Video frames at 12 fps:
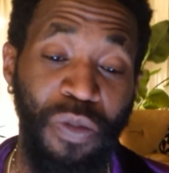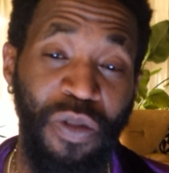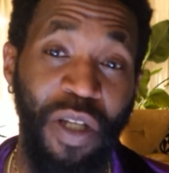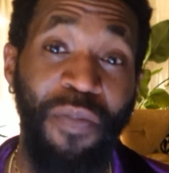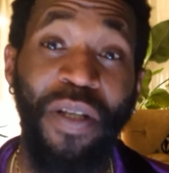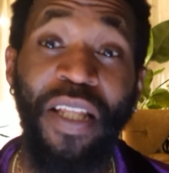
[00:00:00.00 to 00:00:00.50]

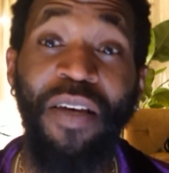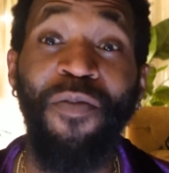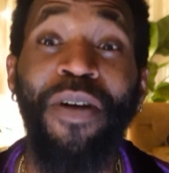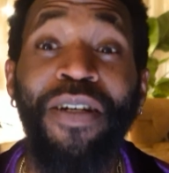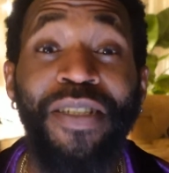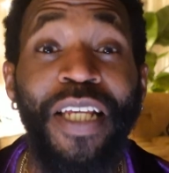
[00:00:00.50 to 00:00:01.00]
But then
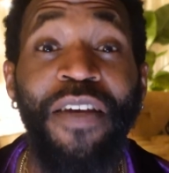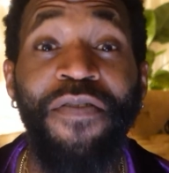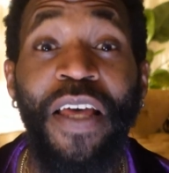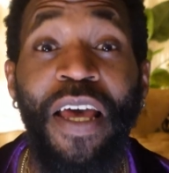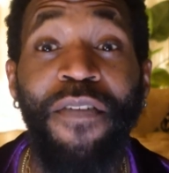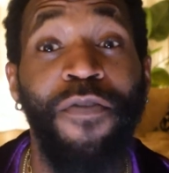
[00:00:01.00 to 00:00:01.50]
we're gonna save
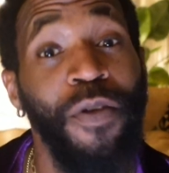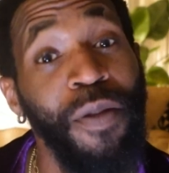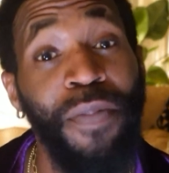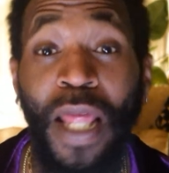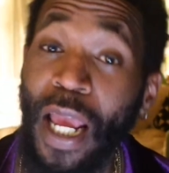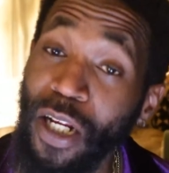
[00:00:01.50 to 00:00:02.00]
that for the
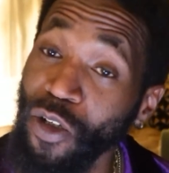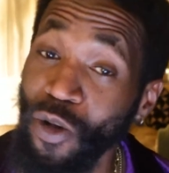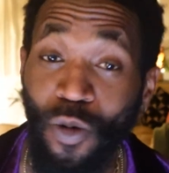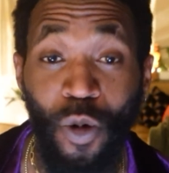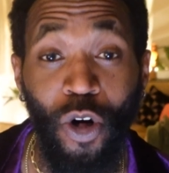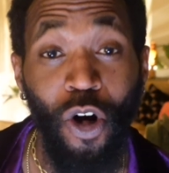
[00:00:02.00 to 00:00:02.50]
Black New
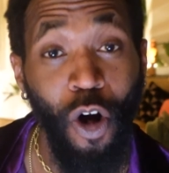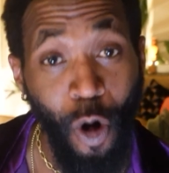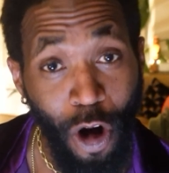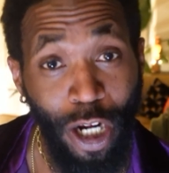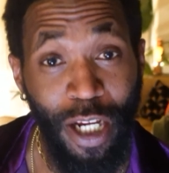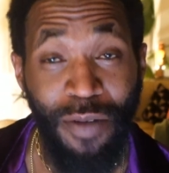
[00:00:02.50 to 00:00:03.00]
World
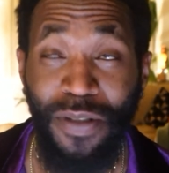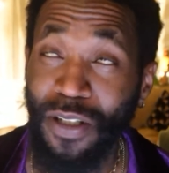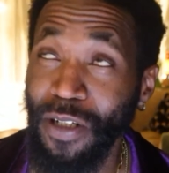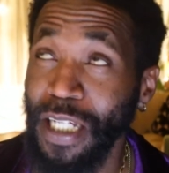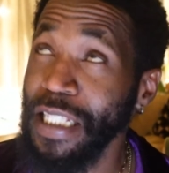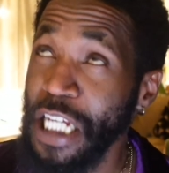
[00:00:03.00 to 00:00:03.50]
Order
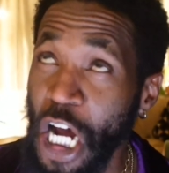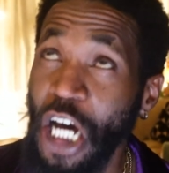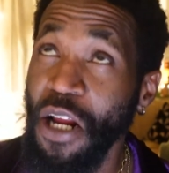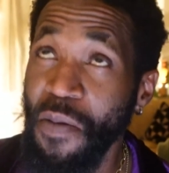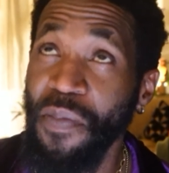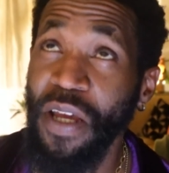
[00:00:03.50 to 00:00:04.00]
episode. That's
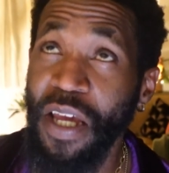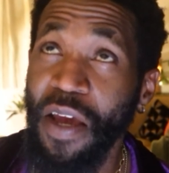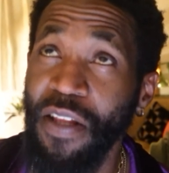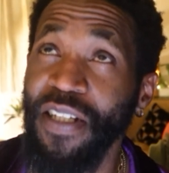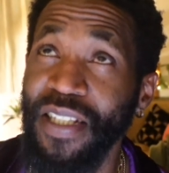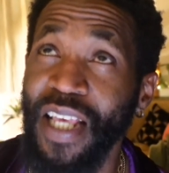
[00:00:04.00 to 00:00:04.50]
gonna be
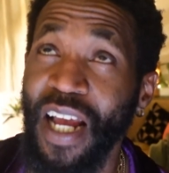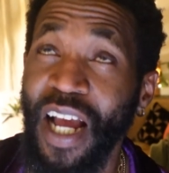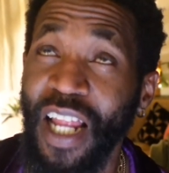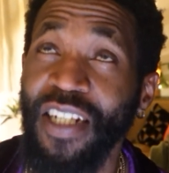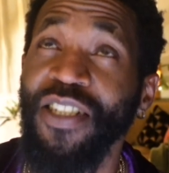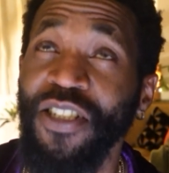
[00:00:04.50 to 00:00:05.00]
in the
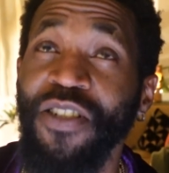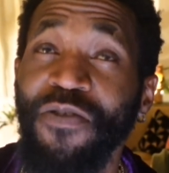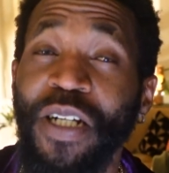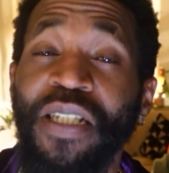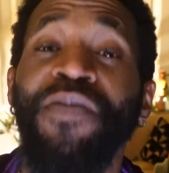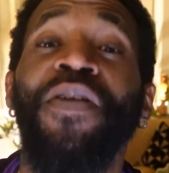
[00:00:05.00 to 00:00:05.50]
Psychology of
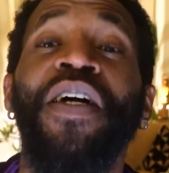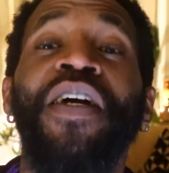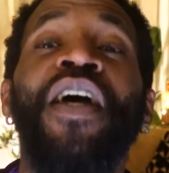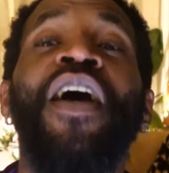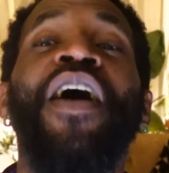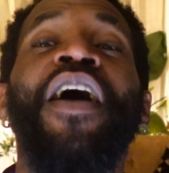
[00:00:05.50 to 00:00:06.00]
Race
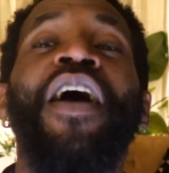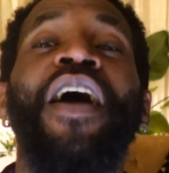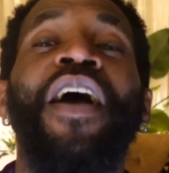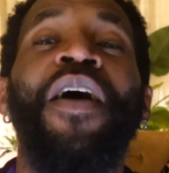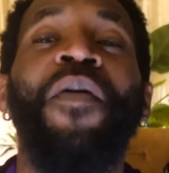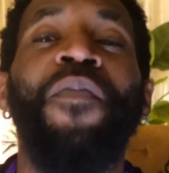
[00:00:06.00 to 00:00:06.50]
Play
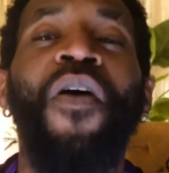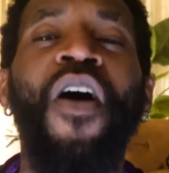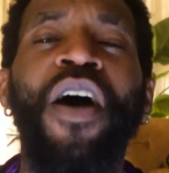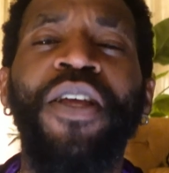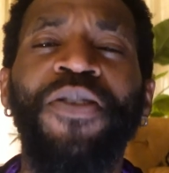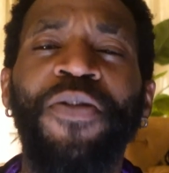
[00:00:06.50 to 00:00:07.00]

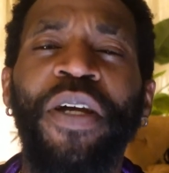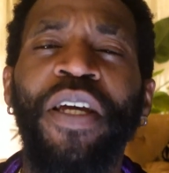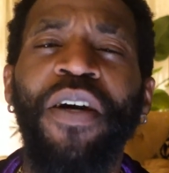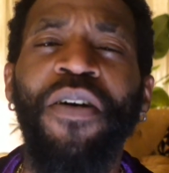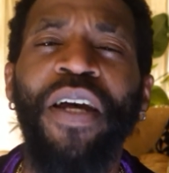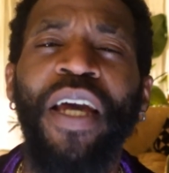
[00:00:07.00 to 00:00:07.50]
Part
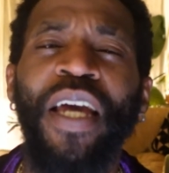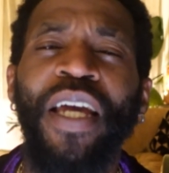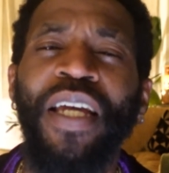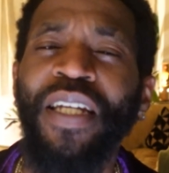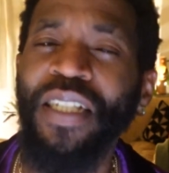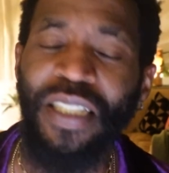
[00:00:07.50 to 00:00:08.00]
3.
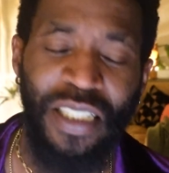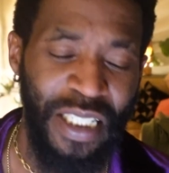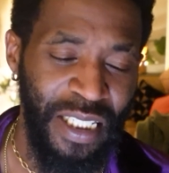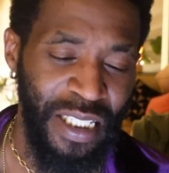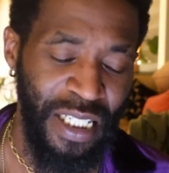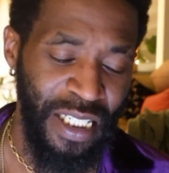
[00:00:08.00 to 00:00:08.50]
Okay, it
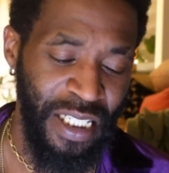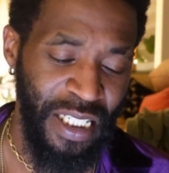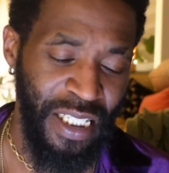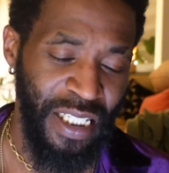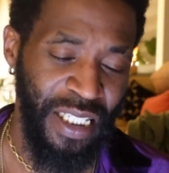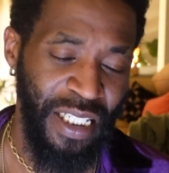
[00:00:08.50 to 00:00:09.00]

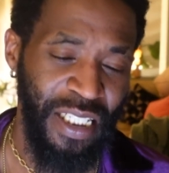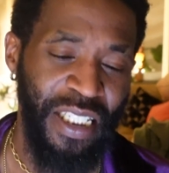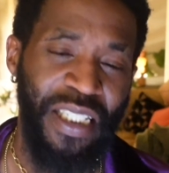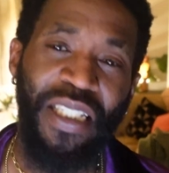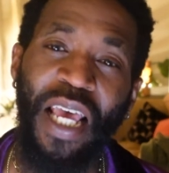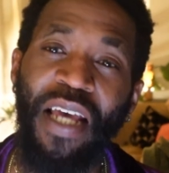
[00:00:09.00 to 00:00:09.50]

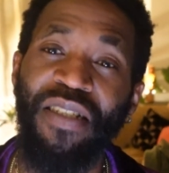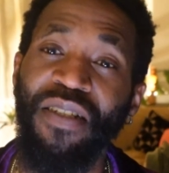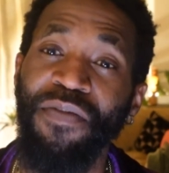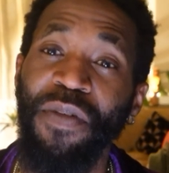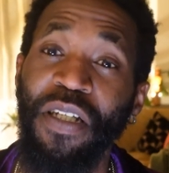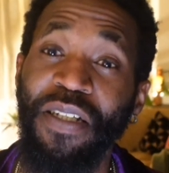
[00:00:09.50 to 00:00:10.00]
just has
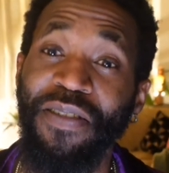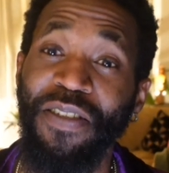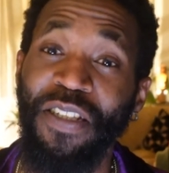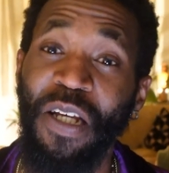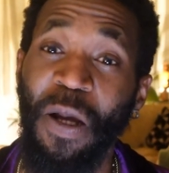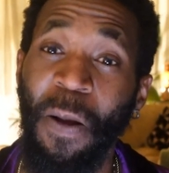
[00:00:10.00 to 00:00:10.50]
to be.
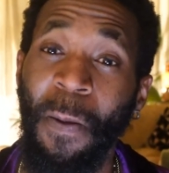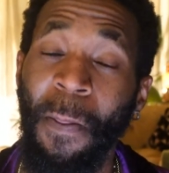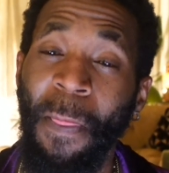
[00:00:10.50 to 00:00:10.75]
So,